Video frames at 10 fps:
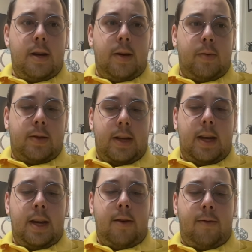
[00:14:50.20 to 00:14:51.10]
We'll say
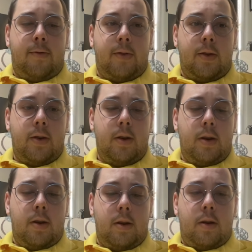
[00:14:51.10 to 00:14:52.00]
if
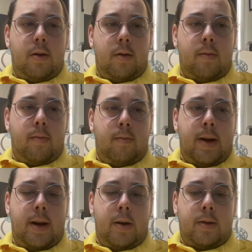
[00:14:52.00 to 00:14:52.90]

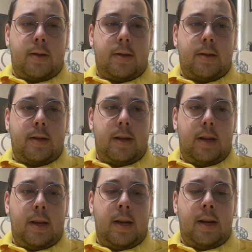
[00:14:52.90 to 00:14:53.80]
mouse
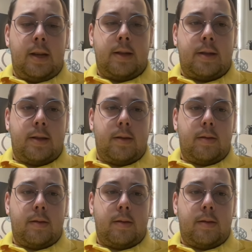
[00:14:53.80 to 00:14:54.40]
is